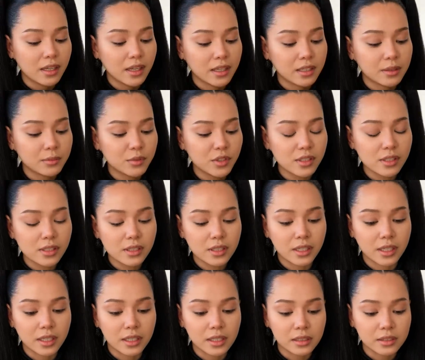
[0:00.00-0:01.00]
And I'm just gonna
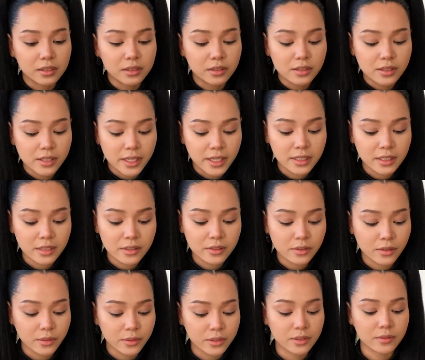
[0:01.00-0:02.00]
cut it a little tiny
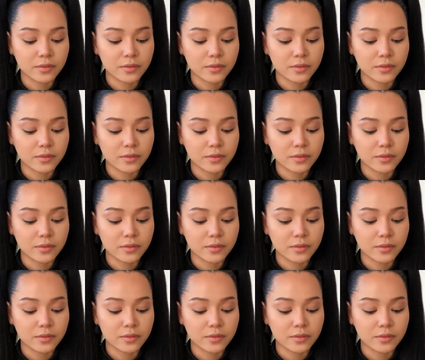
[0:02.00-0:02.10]
so it